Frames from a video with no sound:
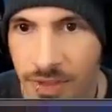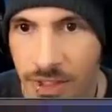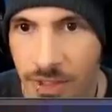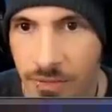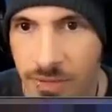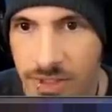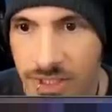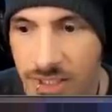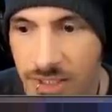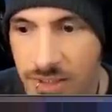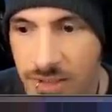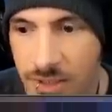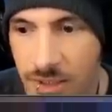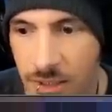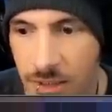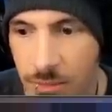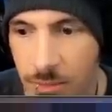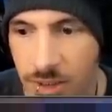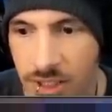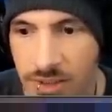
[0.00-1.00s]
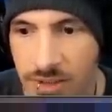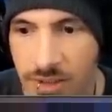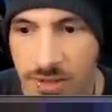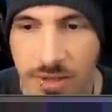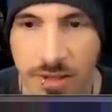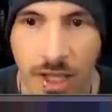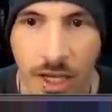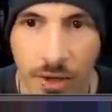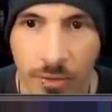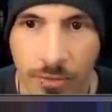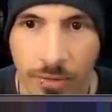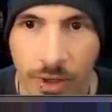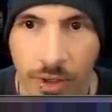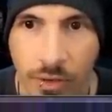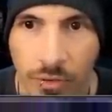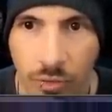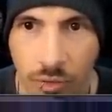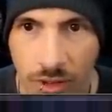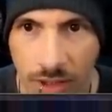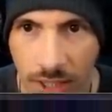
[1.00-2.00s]
of CC because it's not very
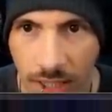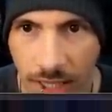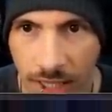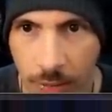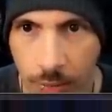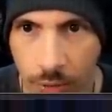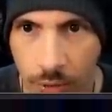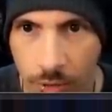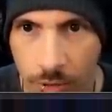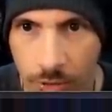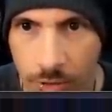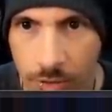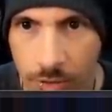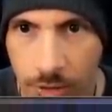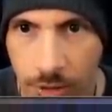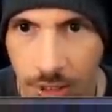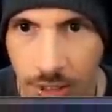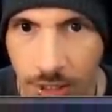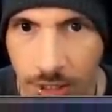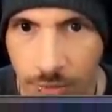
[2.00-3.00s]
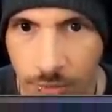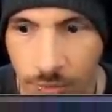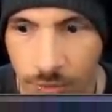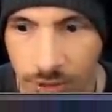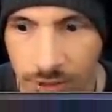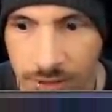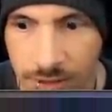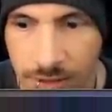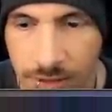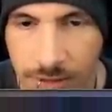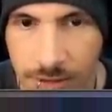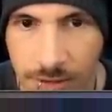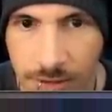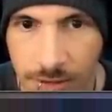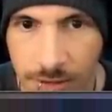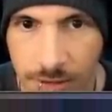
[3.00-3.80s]
reliable uh, freezes.